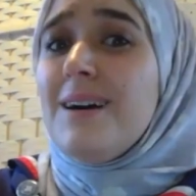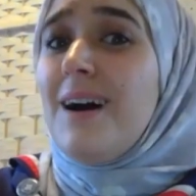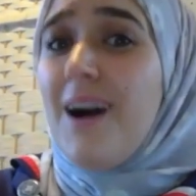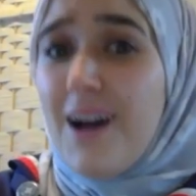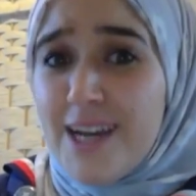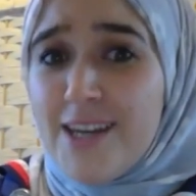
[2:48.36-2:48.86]

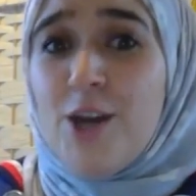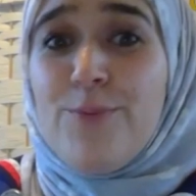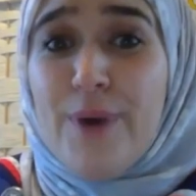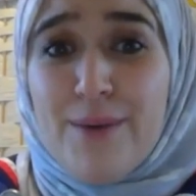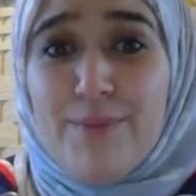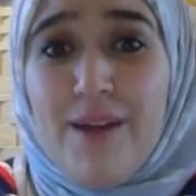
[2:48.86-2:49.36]
I know
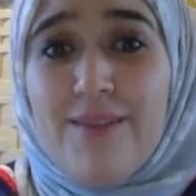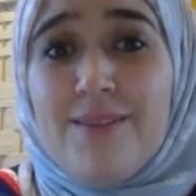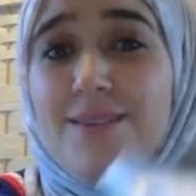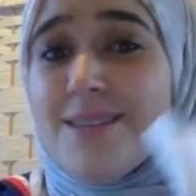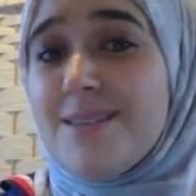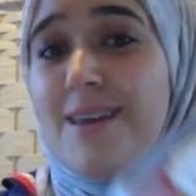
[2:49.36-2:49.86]
my
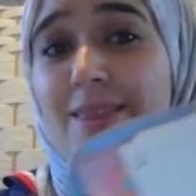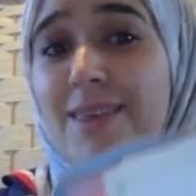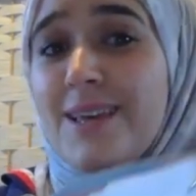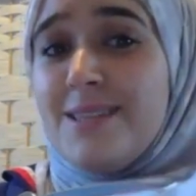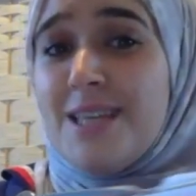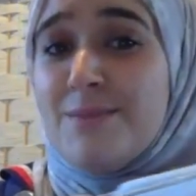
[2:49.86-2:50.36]
months.
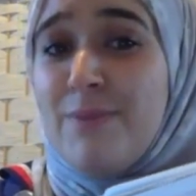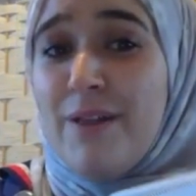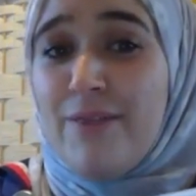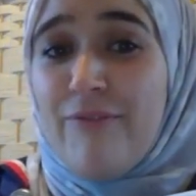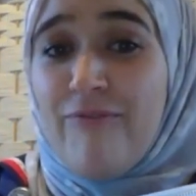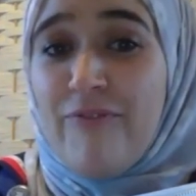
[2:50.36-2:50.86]
This is
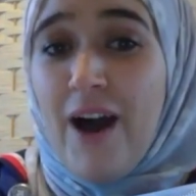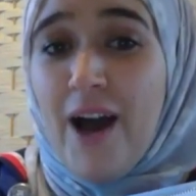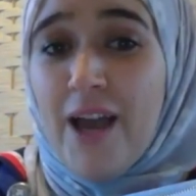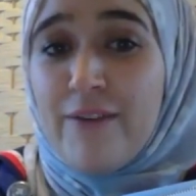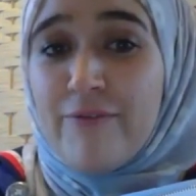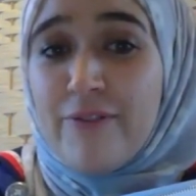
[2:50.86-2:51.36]
month
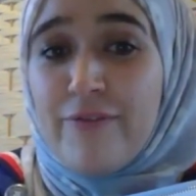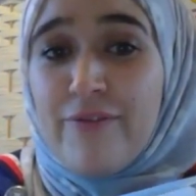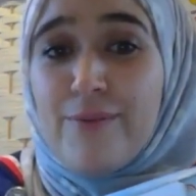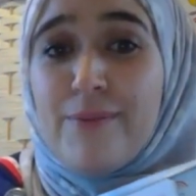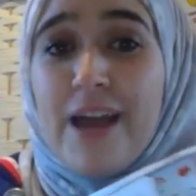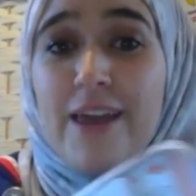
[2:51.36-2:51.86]
5
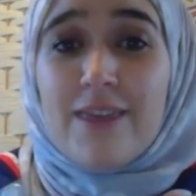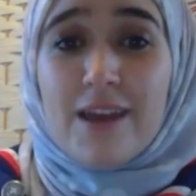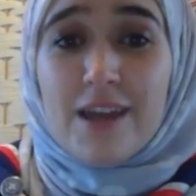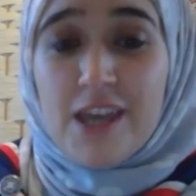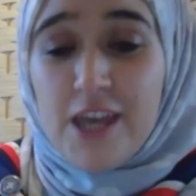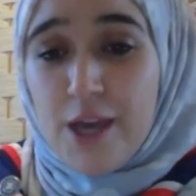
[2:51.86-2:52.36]
for May,
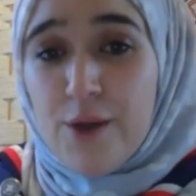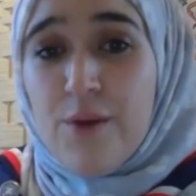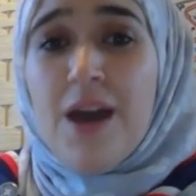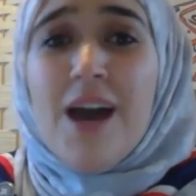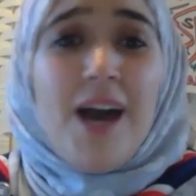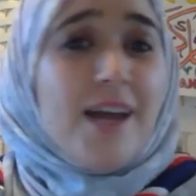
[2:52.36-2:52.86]
thank you.
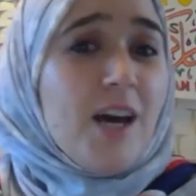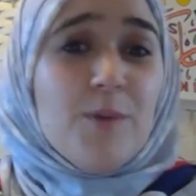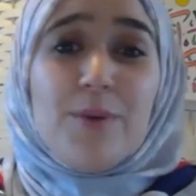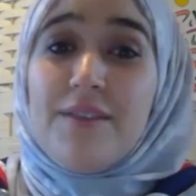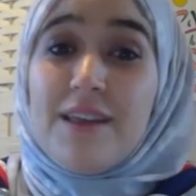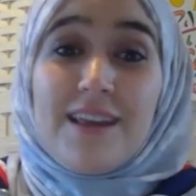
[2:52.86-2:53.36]
And I'll
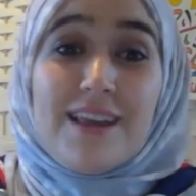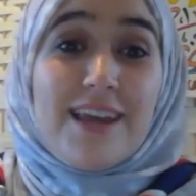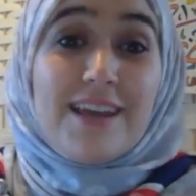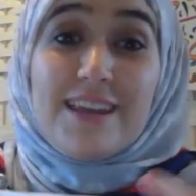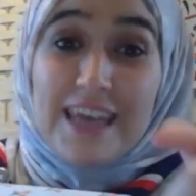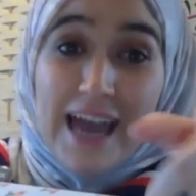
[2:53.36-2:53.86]
be
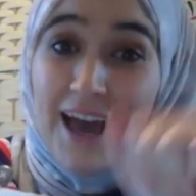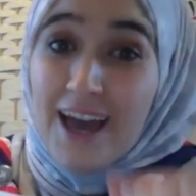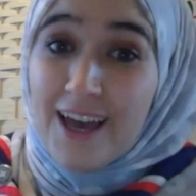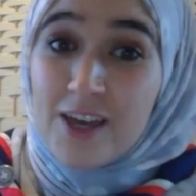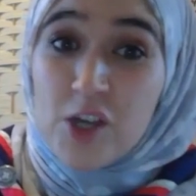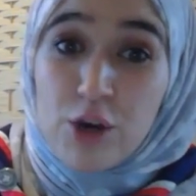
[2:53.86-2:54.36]
thinking, yeah,
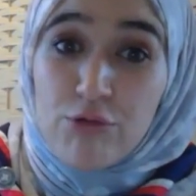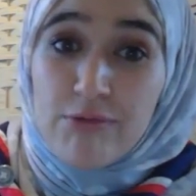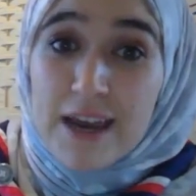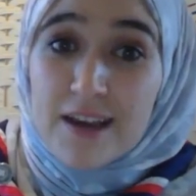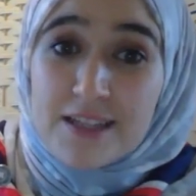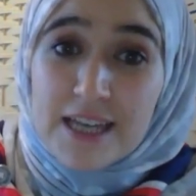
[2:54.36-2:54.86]

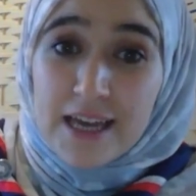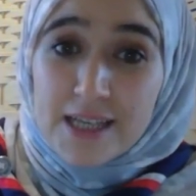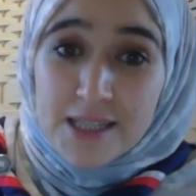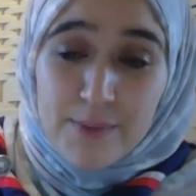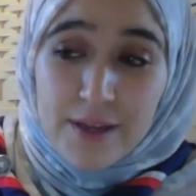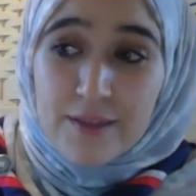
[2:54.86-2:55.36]
correct, it
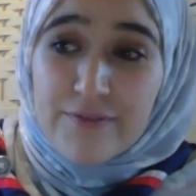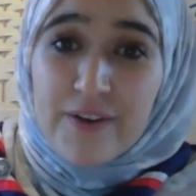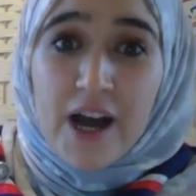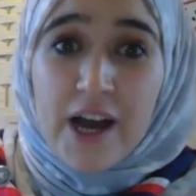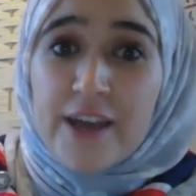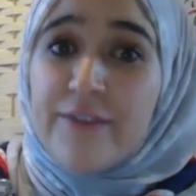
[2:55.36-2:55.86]
is month
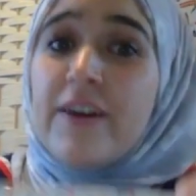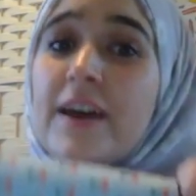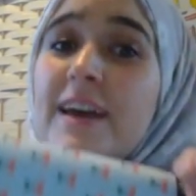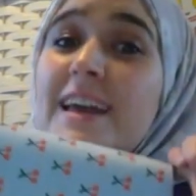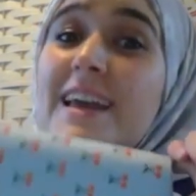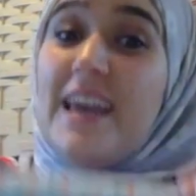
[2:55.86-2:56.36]
5
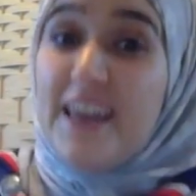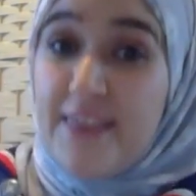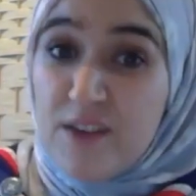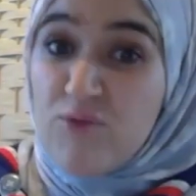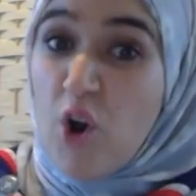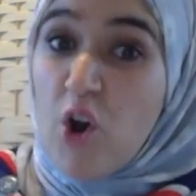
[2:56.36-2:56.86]
in
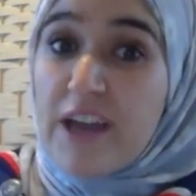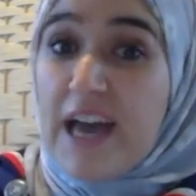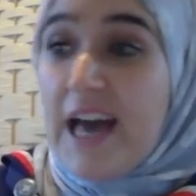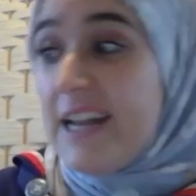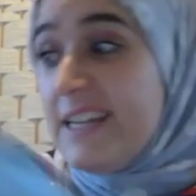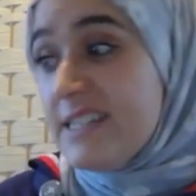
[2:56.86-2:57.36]
the wrong
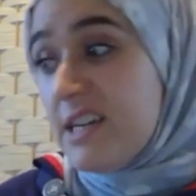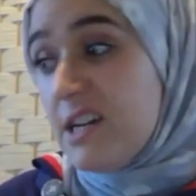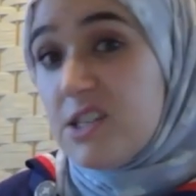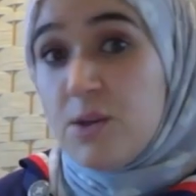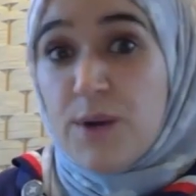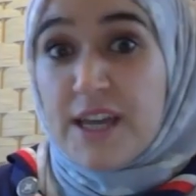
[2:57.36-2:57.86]
calendar.
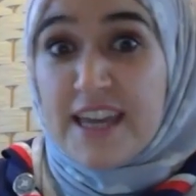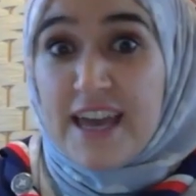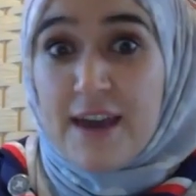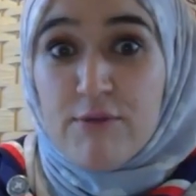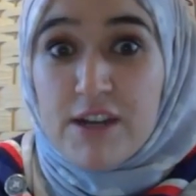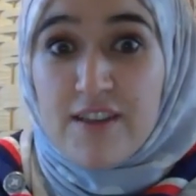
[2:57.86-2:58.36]
So we're going to
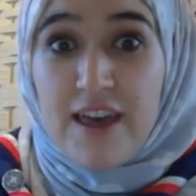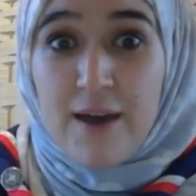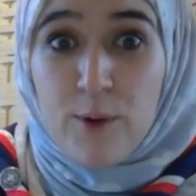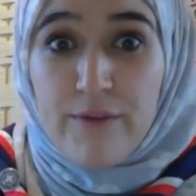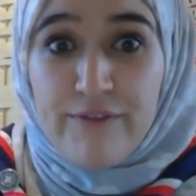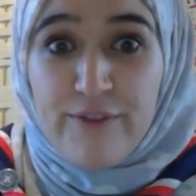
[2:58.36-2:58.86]
get rid of that
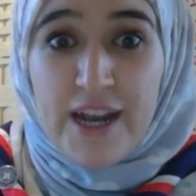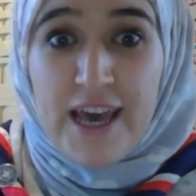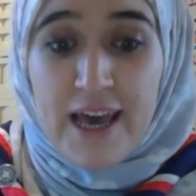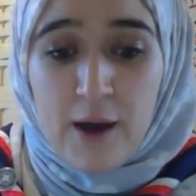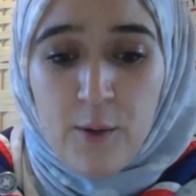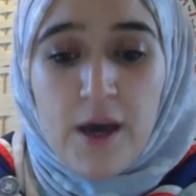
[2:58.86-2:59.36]
one for
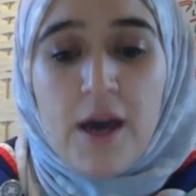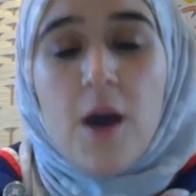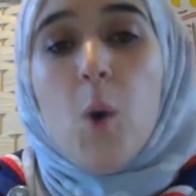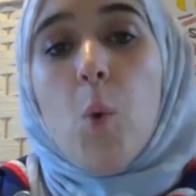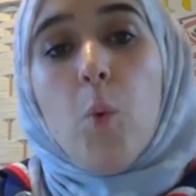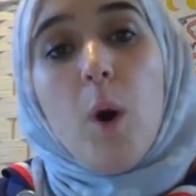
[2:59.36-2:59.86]
now.
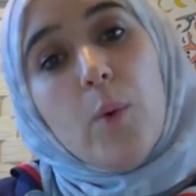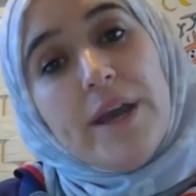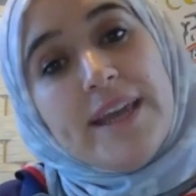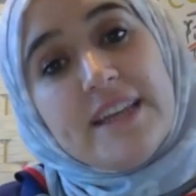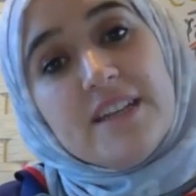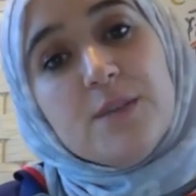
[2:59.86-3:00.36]
What
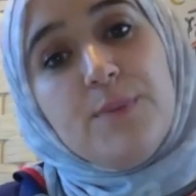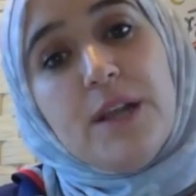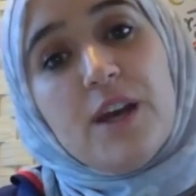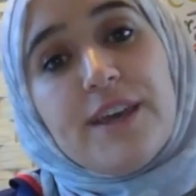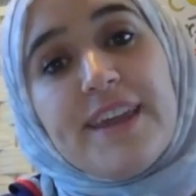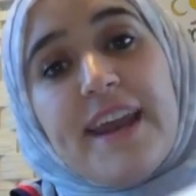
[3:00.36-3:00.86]
we need to be
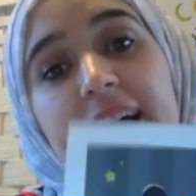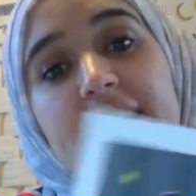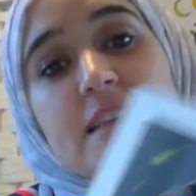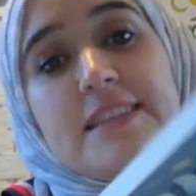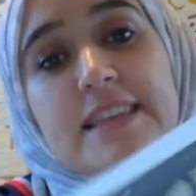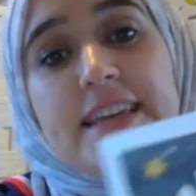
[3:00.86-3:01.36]
looking at
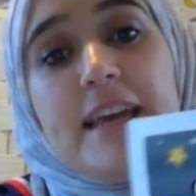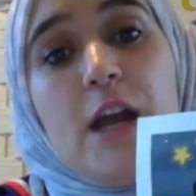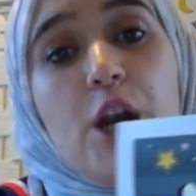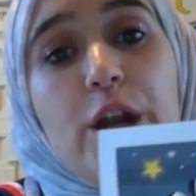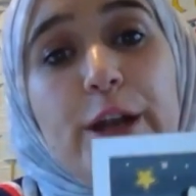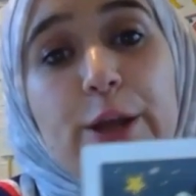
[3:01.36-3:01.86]
is the
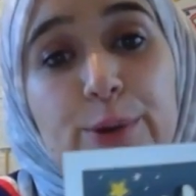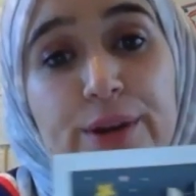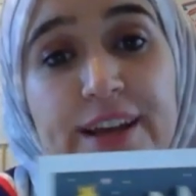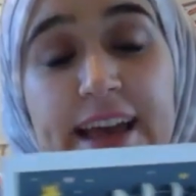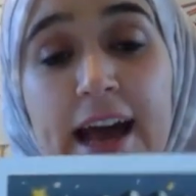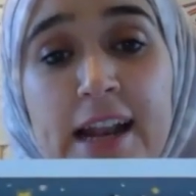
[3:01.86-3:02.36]

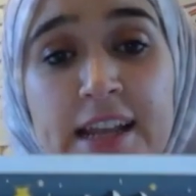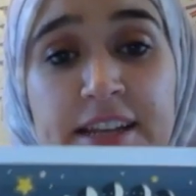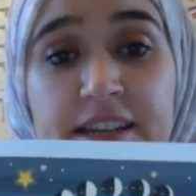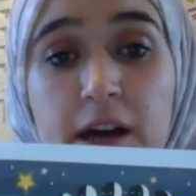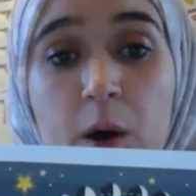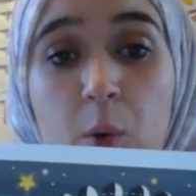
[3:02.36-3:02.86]
lunar
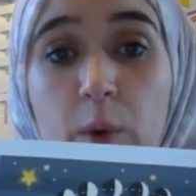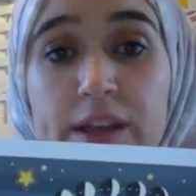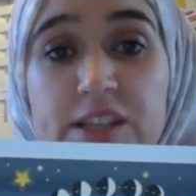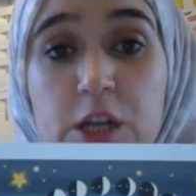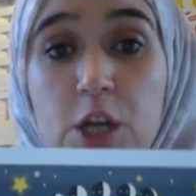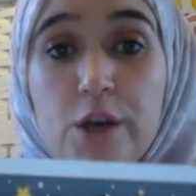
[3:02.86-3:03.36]
calendar,
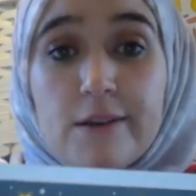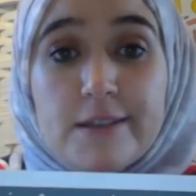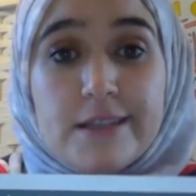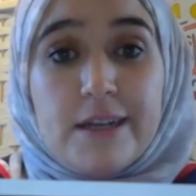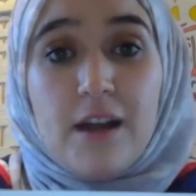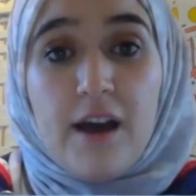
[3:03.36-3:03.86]
which
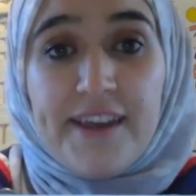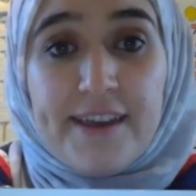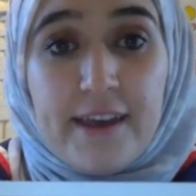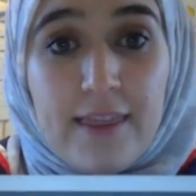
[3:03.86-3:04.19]
looks like